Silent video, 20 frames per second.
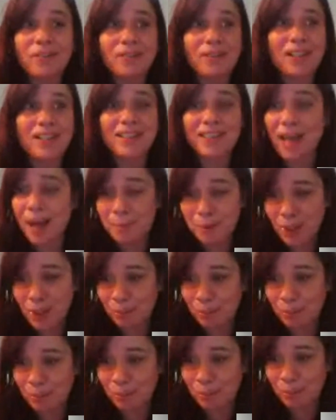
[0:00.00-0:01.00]
examining
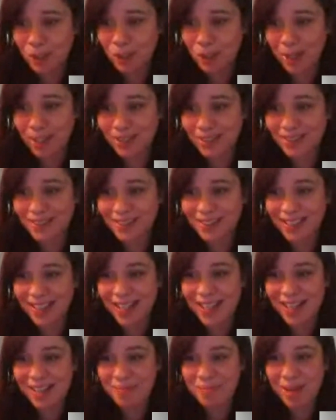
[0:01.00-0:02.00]
project
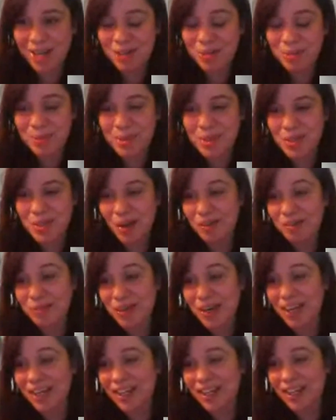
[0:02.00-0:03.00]
management
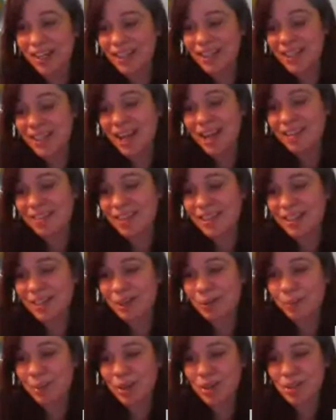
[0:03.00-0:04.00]
software and thinking
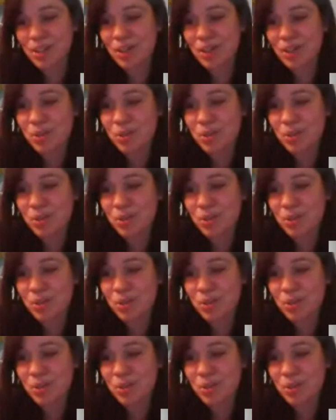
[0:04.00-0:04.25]
about